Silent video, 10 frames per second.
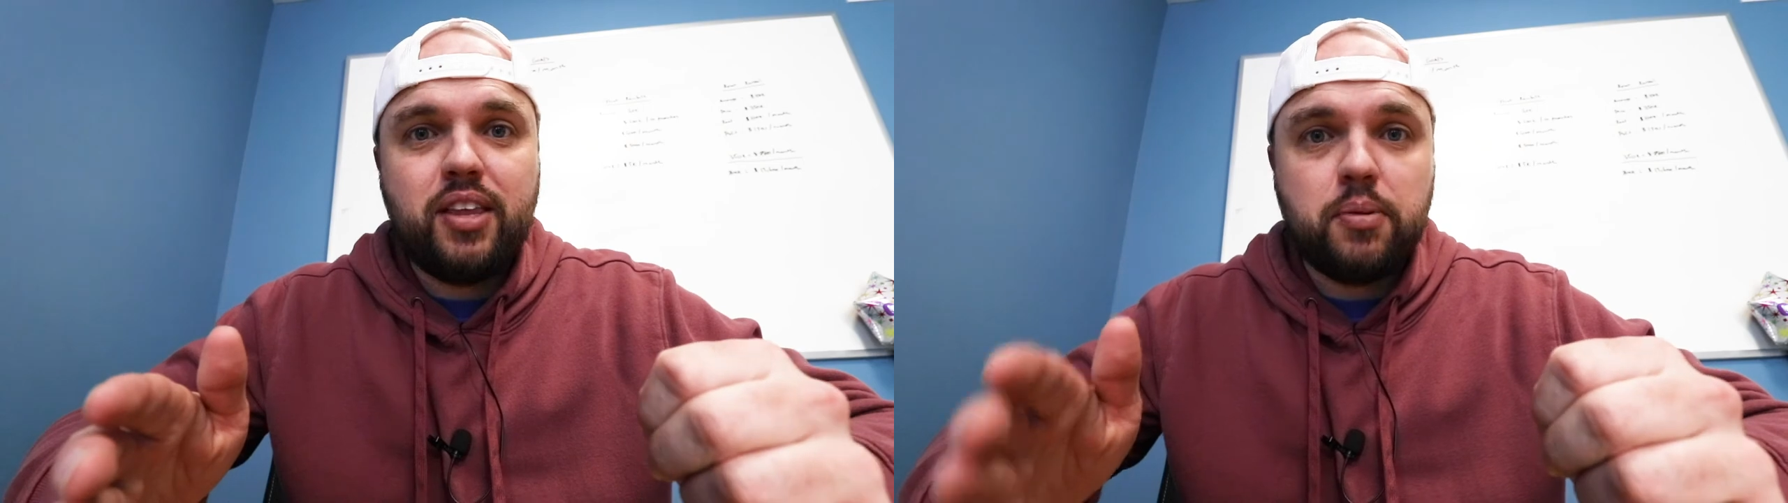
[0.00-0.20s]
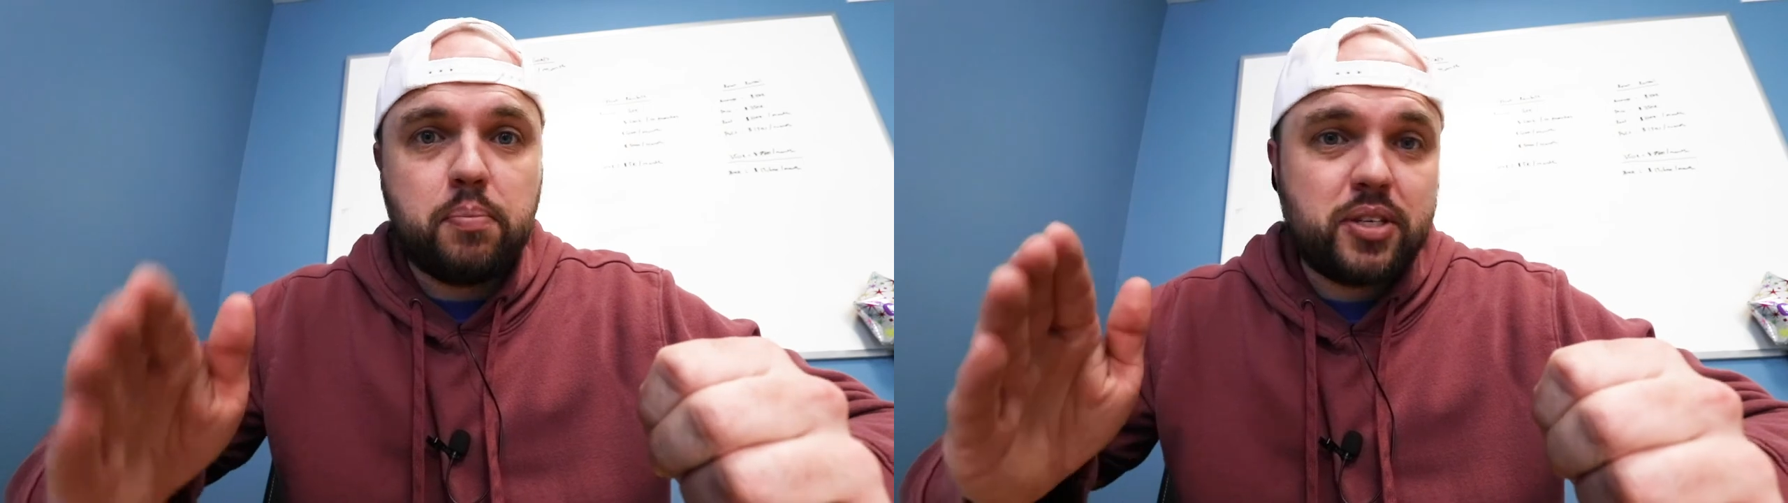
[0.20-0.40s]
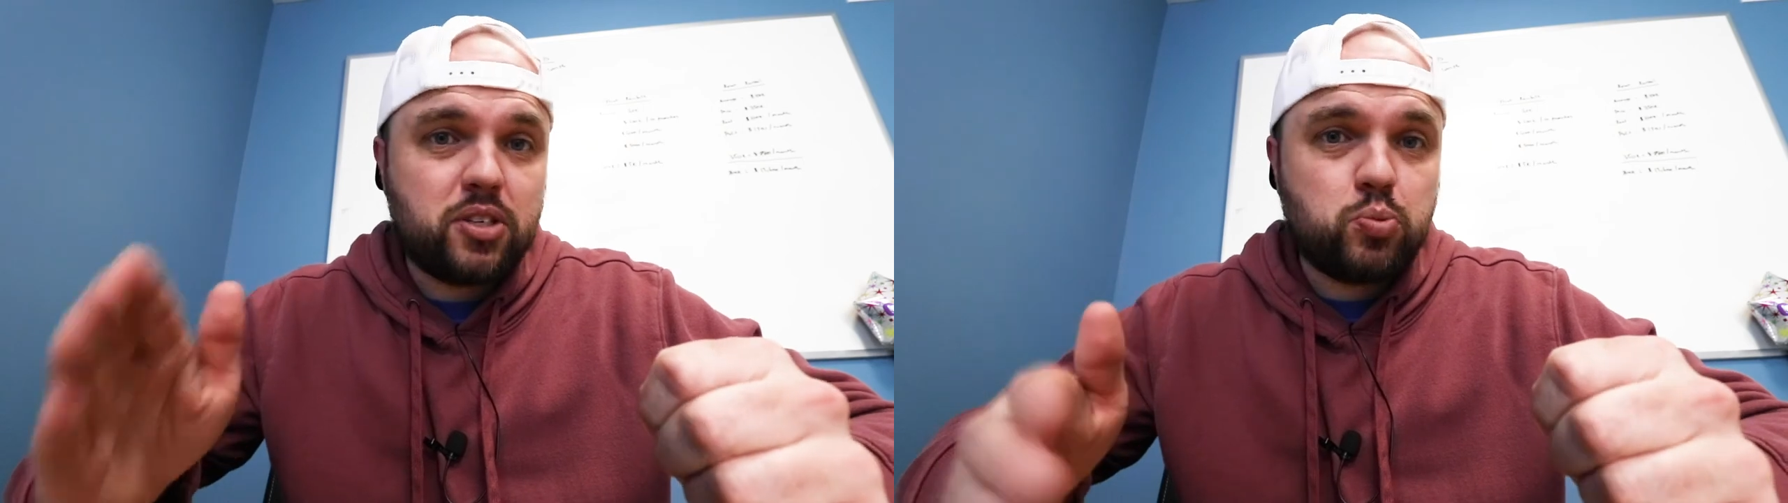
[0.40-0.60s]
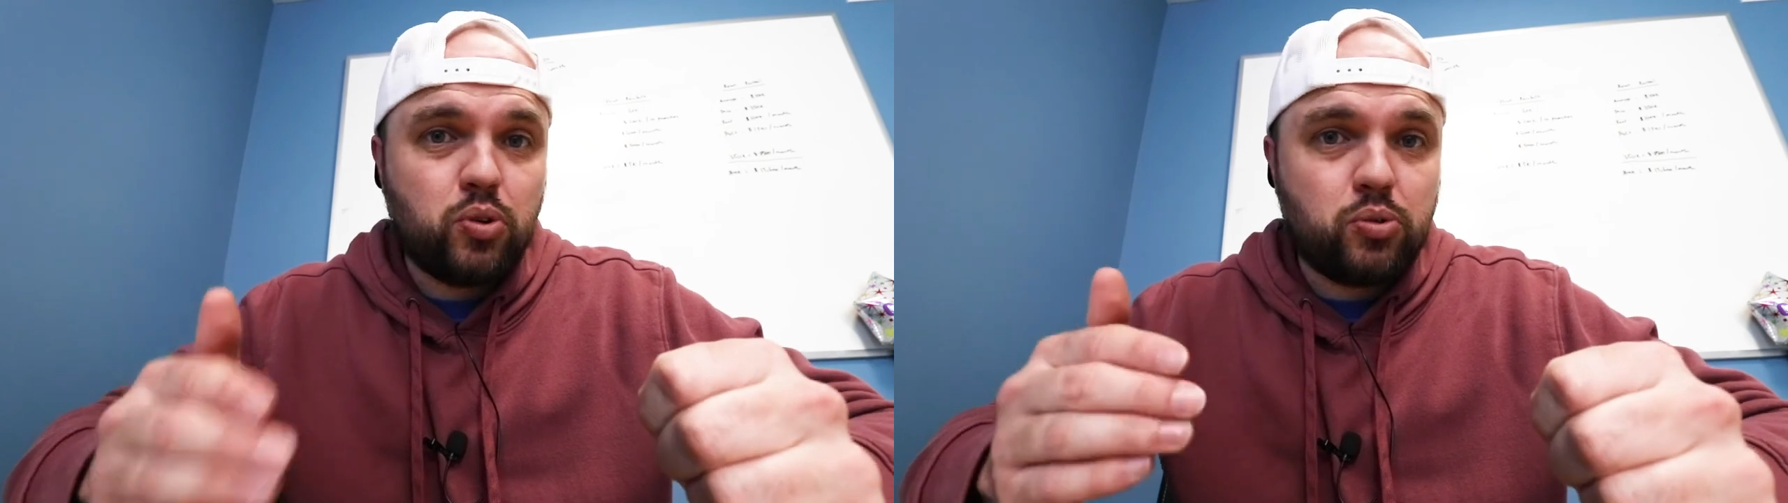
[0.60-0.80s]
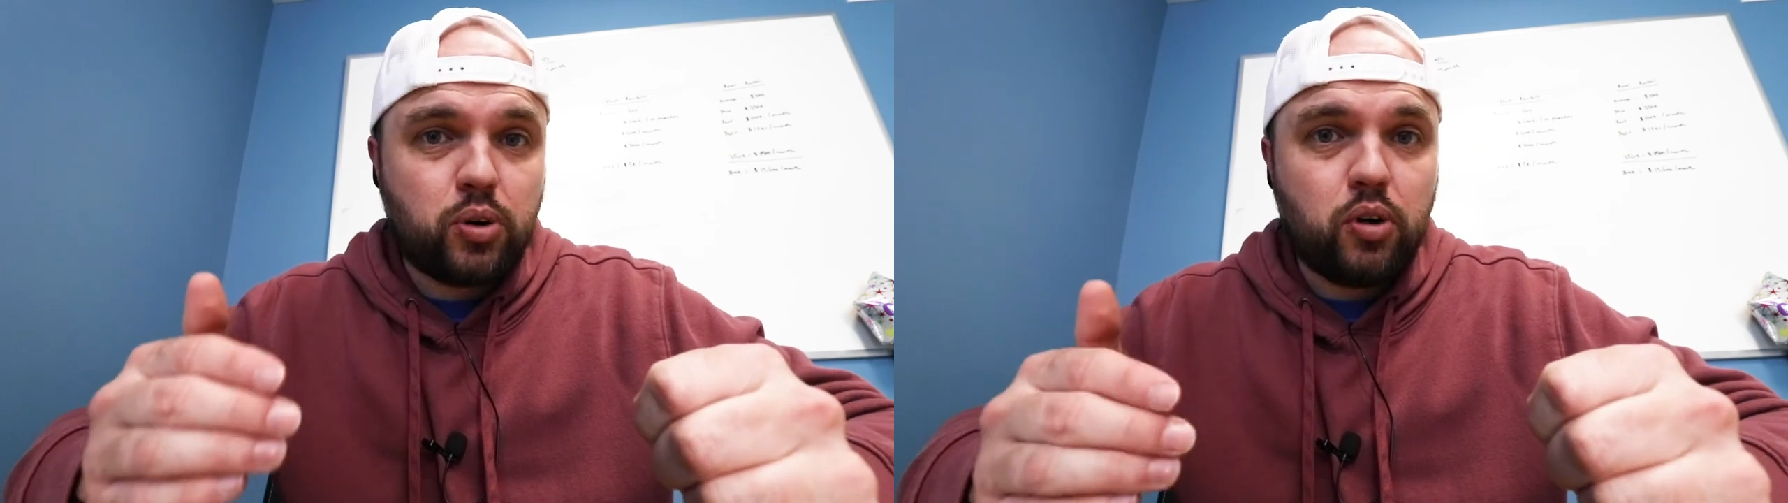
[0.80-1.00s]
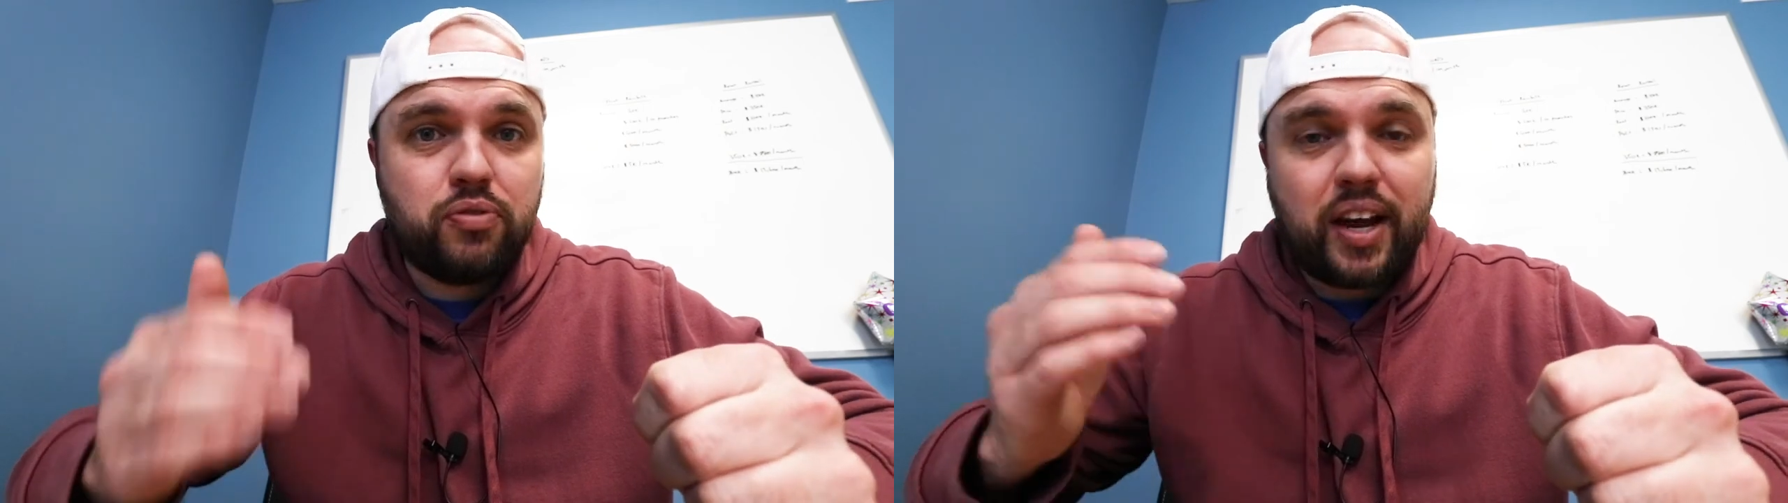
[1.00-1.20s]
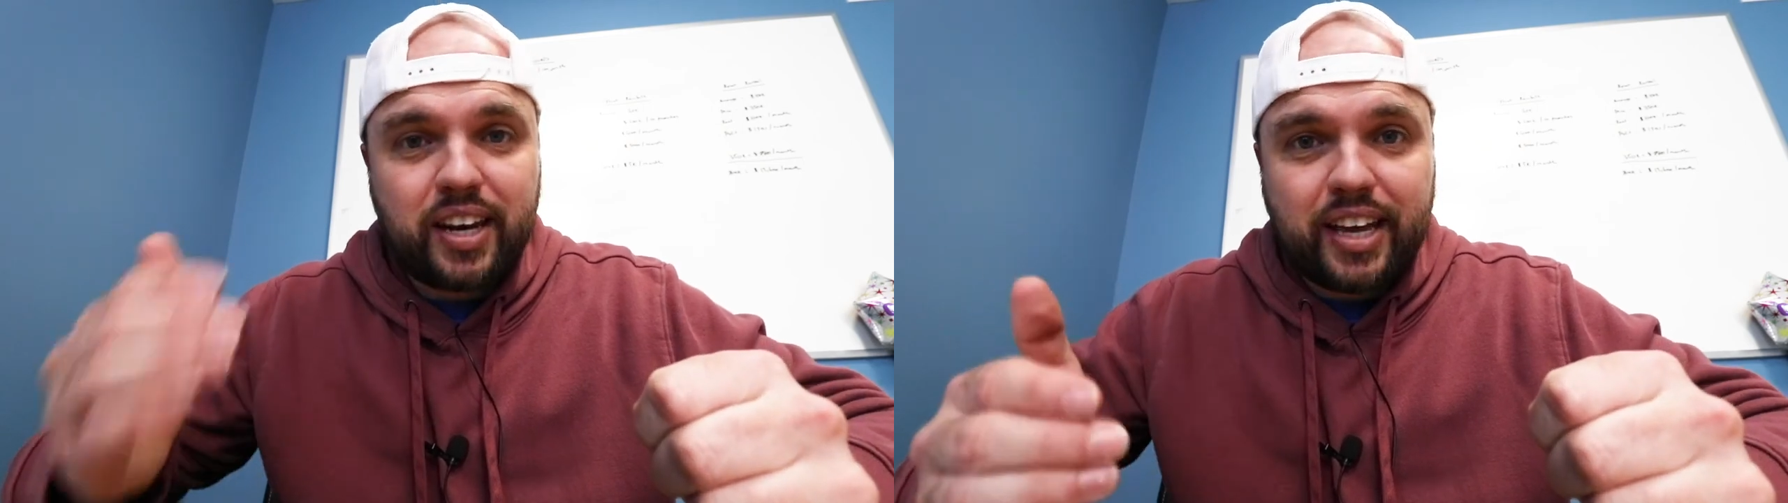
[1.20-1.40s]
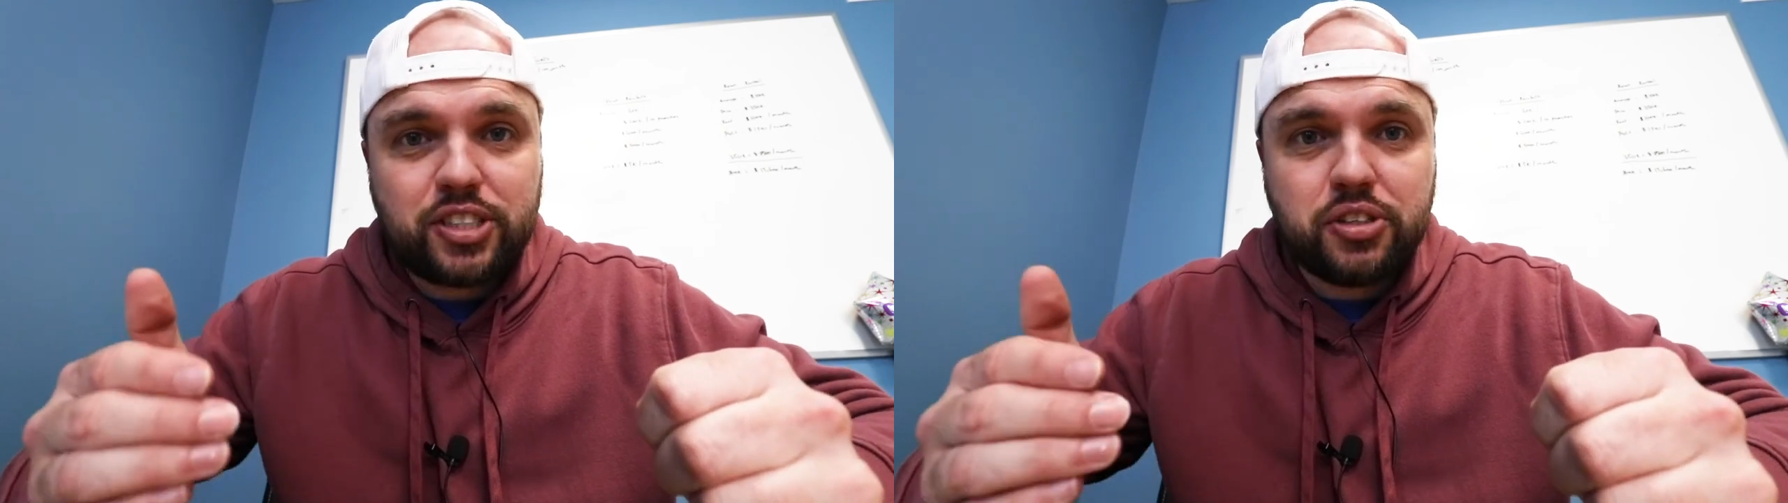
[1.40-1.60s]
The business will grow
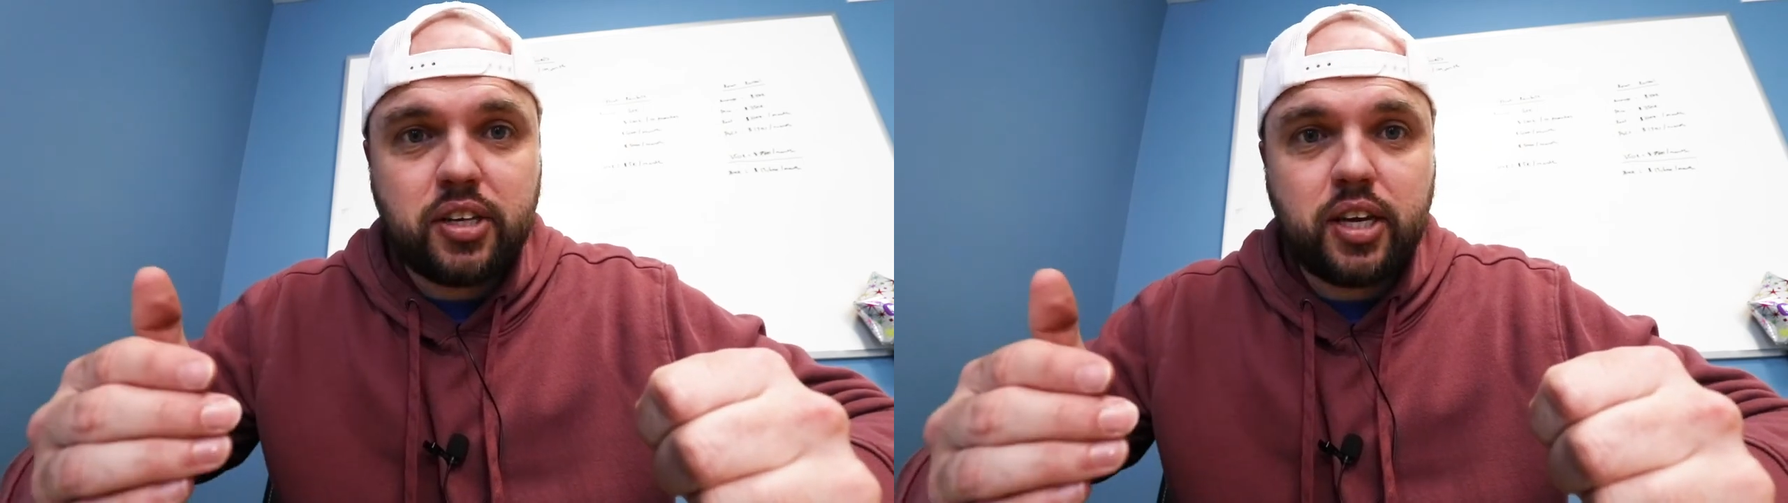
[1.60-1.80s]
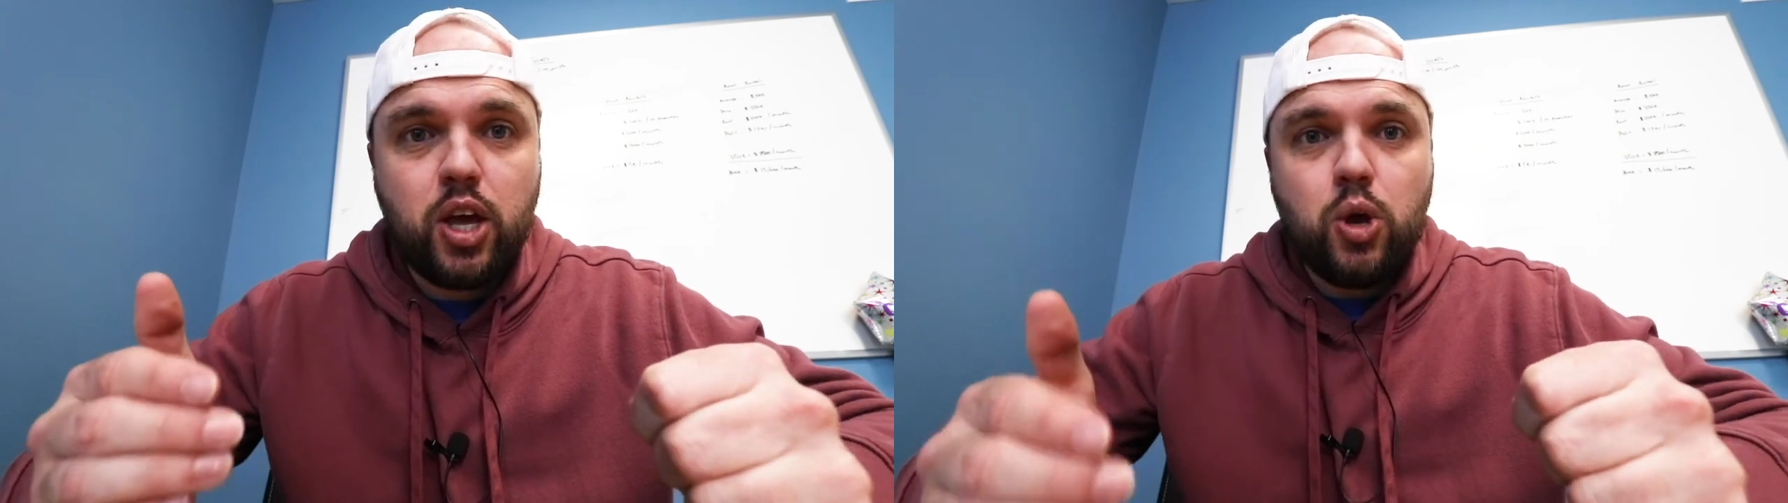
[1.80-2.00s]
financially,